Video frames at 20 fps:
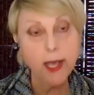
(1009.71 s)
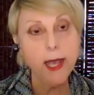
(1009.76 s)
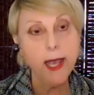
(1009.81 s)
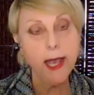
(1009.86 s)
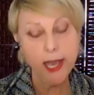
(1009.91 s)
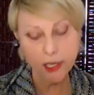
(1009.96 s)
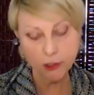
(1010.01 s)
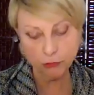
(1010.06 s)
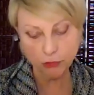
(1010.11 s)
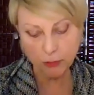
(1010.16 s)

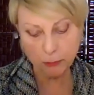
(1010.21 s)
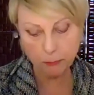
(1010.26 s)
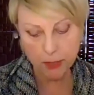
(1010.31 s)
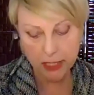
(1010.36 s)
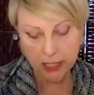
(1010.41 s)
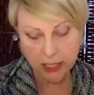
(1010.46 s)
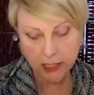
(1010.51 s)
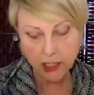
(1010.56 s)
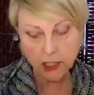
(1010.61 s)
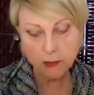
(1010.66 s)
and
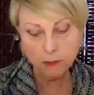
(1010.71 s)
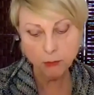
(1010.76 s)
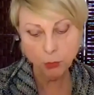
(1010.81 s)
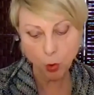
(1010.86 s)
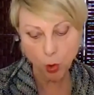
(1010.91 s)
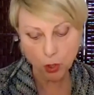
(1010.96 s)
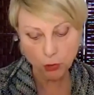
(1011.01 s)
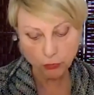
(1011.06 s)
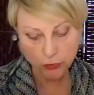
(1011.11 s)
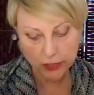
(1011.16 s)
repeated
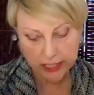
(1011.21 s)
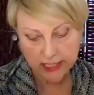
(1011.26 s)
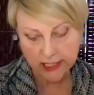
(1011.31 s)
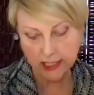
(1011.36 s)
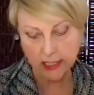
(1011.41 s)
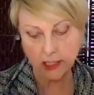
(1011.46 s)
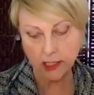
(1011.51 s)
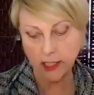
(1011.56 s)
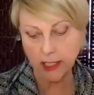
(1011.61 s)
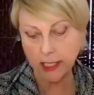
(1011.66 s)
more
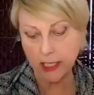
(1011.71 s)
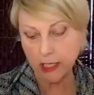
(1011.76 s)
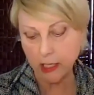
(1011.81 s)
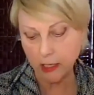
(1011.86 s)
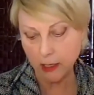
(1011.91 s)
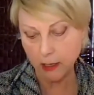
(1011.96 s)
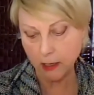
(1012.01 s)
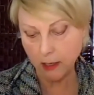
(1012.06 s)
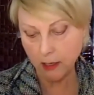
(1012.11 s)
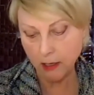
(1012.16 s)
recently
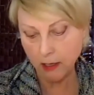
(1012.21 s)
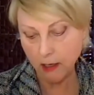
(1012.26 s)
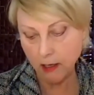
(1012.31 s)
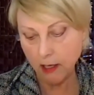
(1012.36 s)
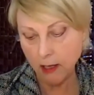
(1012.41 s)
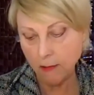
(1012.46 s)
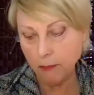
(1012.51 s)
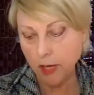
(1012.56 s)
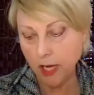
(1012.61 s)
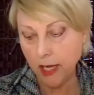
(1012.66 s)

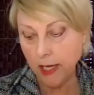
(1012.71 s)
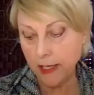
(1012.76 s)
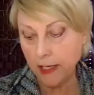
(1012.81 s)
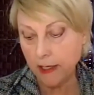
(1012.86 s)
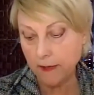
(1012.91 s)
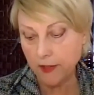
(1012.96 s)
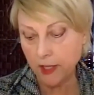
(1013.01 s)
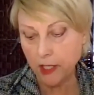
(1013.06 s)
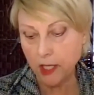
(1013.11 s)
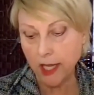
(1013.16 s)
by
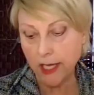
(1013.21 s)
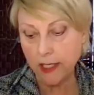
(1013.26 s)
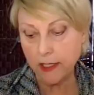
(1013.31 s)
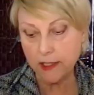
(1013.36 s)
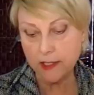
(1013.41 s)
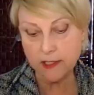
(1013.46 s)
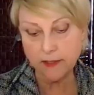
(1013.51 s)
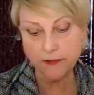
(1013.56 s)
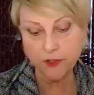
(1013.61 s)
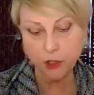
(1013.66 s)
the
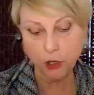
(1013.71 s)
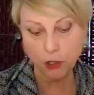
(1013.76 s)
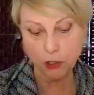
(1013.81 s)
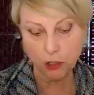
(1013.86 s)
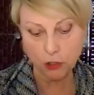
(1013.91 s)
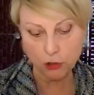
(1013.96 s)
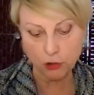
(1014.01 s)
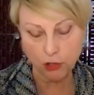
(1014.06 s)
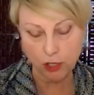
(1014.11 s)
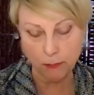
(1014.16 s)
likes of
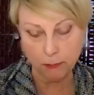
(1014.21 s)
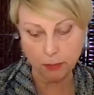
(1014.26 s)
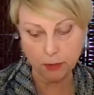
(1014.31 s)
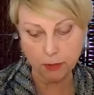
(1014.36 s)
Donald Trump.